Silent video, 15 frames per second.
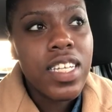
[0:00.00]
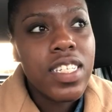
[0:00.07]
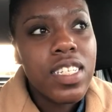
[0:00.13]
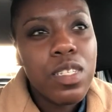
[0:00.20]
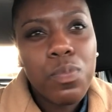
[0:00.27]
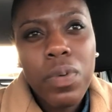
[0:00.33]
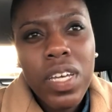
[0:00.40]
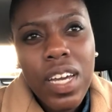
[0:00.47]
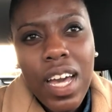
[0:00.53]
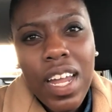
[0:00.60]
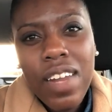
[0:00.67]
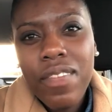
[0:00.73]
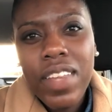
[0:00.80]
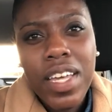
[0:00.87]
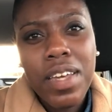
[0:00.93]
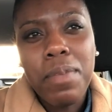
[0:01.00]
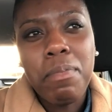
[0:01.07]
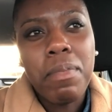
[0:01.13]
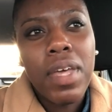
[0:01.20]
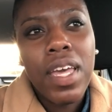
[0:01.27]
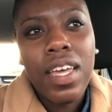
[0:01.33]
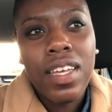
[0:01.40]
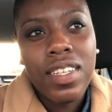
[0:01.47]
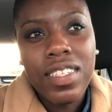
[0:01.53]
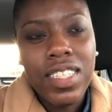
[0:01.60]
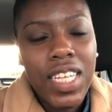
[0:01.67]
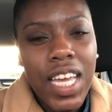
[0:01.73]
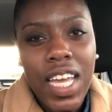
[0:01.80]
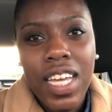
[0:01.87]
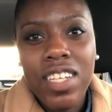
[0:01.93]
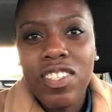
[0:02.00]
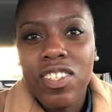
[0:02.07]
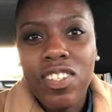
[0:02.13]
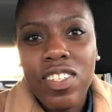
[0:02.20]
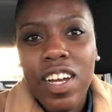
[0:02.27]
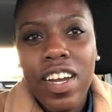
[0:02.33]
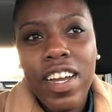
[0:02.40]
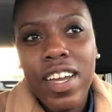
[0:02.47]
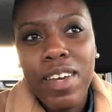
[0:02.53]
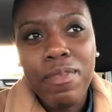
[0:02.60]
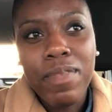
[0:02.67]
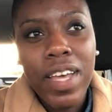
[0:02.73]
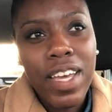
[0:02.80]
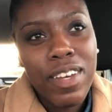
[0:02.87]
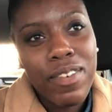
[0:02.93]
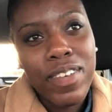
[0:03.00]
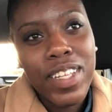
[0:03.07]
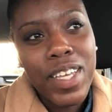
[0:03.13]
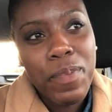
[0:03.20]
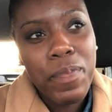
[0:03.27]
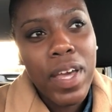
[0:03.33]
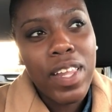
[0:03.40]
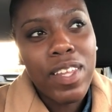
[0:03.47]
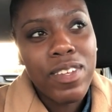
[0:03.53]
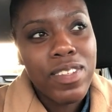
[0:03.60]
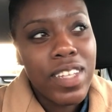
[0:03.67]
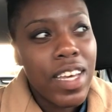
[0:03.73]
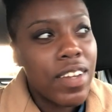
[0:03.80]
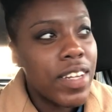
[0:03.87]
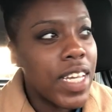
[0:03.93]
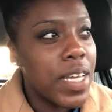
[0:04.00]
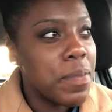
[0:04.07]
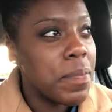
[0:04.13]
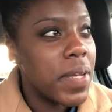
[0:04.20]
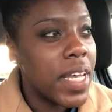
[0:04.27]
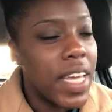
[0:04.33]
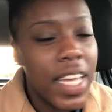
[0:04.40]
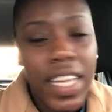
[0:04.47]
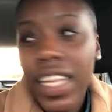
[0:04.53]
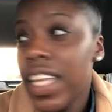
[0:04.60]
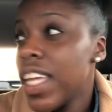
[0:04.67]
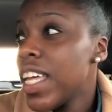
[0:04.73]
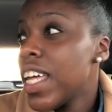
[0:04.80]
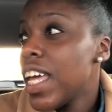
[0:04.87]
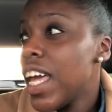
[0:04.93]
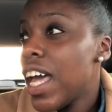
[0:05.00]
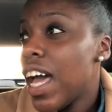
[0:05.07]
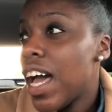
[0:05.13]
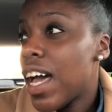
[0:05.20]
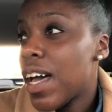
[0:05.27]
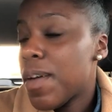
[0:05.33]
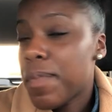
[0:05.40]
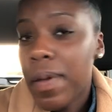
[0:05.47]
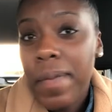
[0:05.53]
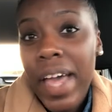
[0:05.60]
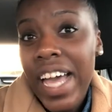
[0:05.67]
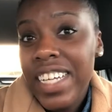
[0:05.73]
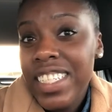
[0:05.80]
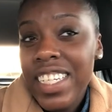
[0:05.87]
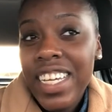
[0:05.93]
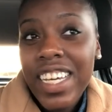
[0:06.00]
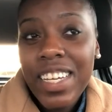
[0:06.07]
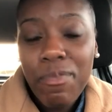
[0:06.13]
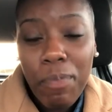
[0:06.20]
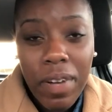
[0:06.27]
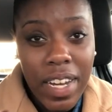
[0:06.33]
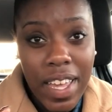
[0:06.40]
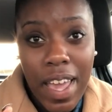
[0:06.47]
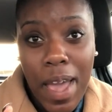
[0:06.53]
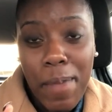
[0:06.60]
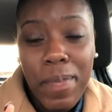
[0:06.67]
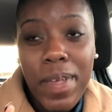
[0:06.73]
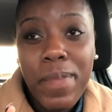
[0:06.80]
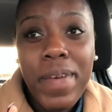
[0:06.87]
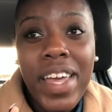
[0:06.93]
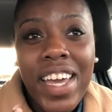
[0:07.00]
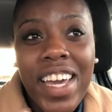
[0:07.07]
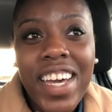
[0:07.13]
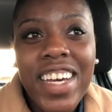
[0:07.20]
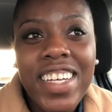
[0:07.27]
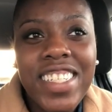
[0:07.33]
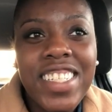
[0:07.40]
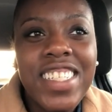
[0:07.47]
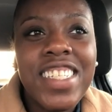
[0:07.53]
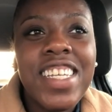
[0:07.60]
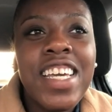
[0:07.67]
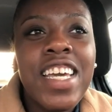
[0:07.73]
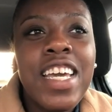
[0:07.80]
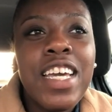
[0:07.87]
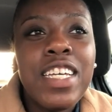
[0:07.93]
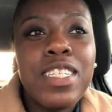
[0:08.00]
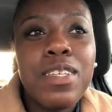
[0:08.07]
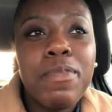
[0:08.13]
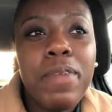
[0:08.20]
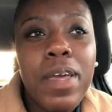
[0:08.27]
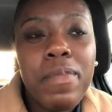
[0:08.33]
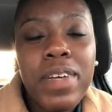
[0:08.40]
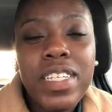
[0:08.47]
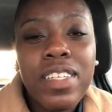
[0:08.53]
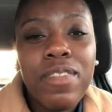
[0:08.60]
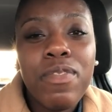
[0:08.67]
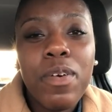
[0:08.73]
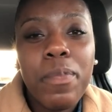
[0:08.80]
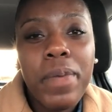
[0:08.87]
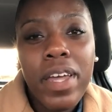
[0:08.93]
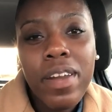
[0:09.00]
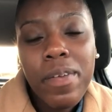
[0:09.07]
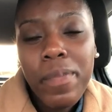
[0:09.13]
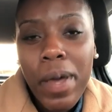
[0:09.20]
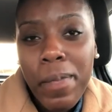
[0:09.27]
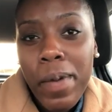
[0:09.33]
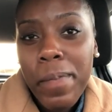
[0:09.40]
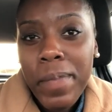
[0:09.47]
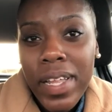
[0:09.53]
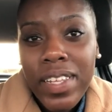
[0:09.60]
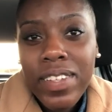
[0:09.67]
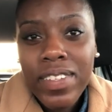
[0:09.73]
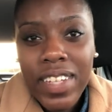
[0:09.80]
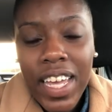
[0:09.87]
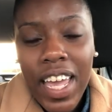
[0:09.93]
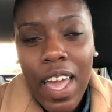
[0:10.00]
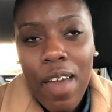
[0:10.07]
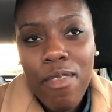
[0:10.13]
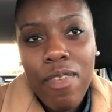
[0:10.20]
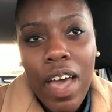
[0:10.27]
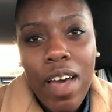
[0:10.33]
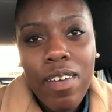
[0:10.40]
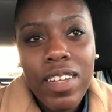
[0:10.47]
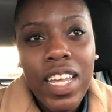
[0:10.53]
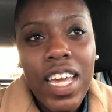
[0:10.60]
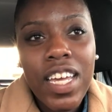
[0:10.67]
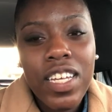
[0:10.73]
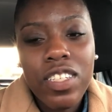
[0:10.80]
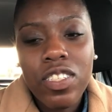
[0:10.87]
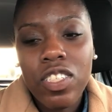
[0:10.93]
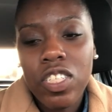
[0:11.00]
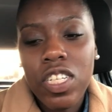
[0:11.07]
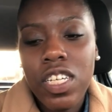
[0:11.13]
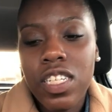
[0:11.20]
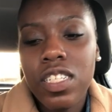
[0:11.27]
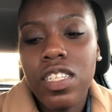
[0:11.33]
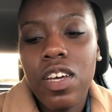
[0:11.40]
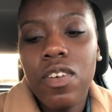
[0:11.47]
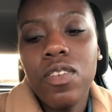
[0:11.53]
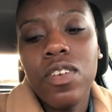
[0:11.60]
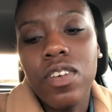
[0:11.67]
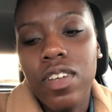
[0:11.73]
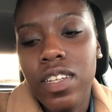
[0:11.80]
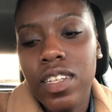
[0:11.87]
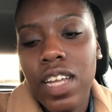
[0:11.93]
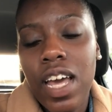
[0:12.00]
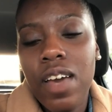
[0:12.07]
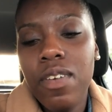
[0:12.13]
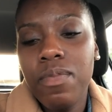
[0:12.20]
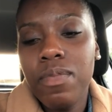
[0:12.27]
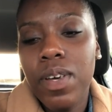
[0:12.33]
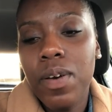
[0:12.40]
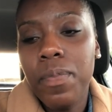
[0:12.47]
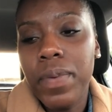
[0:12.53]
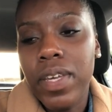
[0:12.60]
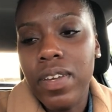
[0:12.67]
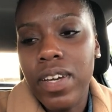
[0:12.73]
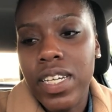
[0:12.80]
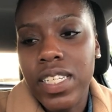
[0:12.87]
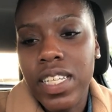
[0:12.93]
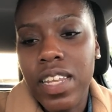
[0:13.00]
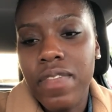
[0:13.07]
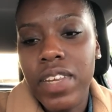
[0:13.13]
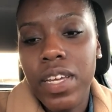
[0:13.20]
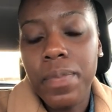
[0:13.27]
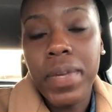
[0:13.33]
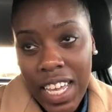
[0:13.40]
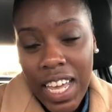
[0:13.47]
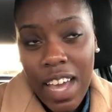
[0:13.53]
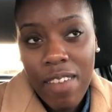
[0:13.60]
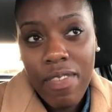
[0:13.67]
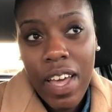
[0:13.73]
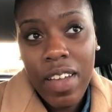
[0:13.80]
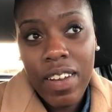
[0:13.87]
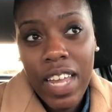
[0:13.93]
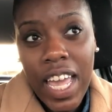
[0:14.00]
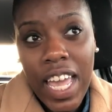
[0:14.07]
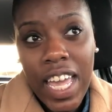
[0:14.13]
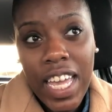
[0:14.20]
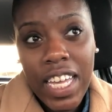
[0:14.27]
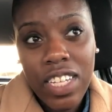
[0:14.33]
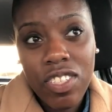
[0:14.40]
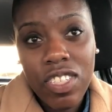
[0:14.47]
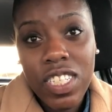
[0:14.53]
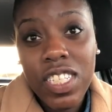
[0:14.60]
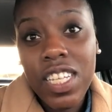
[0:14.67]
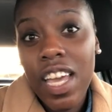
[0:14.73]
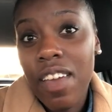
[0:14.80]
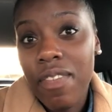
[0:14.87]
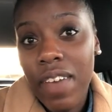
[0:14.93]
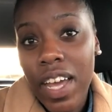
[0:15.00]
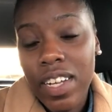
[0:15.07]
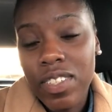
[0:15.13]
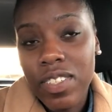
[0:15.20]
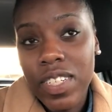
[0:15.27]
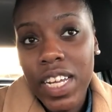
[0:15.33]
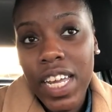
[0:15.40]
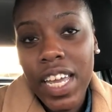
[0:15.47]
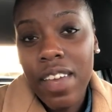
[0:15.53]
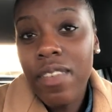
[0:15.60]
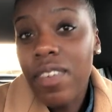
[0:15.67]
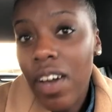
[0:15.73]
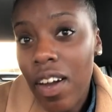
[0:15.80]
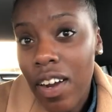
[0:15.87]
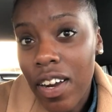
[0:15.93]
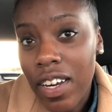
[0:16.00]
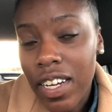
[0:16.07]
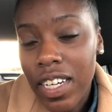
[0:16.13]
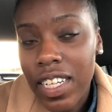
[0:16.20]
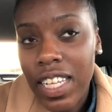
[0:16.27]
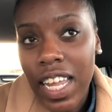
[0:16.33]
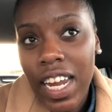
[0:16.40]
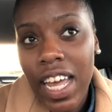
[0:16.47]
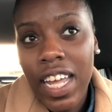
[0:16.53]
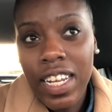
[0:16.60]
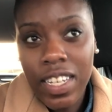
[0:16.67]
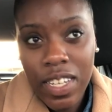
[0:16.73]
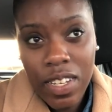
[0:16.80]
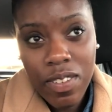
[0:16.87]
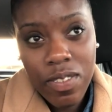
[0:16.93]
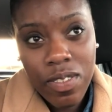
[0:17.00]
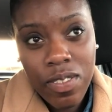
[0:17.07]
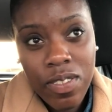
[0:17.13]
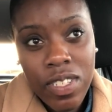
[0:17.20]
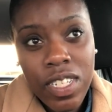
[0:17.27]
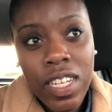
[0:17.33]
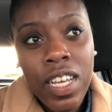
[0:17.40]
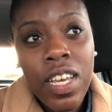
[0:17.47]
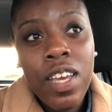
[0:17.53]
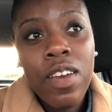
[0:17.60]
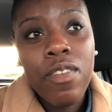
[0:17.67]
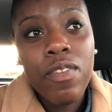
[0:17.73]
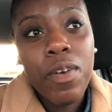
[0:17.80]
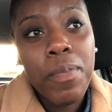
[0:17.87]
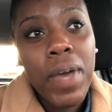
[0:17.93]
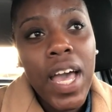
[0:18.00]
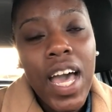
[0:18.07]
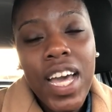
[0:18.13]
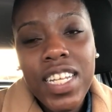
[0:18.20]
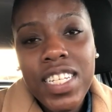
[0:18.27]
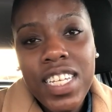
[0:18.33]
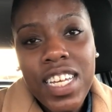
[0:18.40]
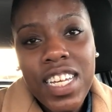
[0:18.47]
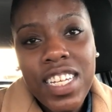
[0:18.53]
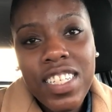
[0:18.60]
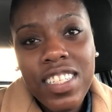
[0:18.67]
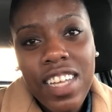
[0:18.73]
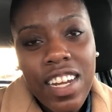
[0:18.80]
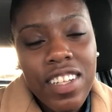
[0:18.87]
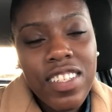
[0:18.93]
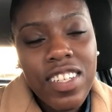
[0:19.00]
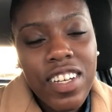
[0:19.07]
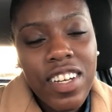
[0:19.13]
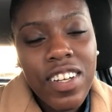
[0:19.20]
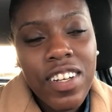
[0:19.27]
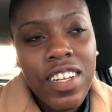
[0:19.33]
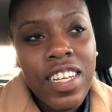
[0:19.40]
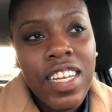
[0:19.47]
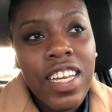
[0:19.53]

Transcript: Yes, it's been kind of like a meh day, so sorry I'm like really mellow sounding, but um, I'm actually pretty happy because to make myself feel better about my mellow day, I found a cheese, hold on, I'm hoping you guys can even hear me. I found a Cheesecake Factory gift card that I hadn't used from my auntie, shout out to her.